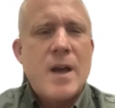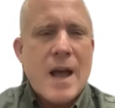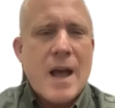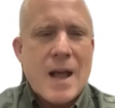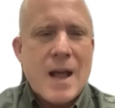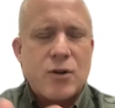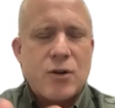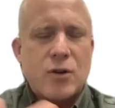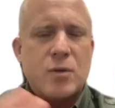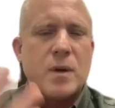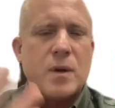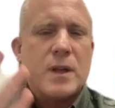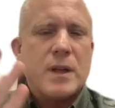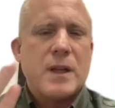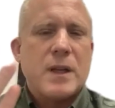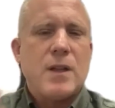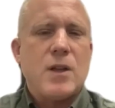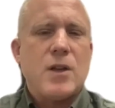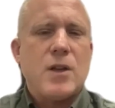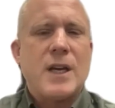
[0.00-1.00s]
and you're
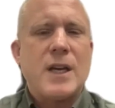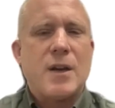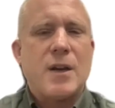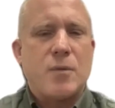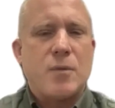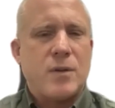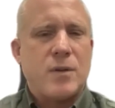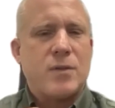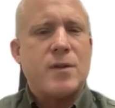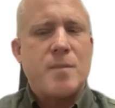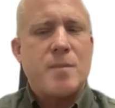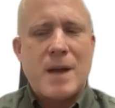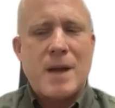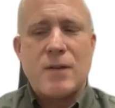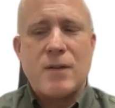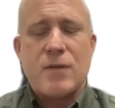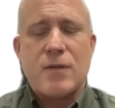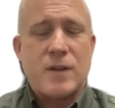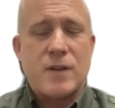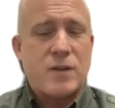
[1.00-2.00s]
really looking at risks and
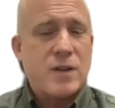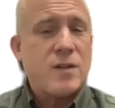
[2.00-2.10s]
benefits,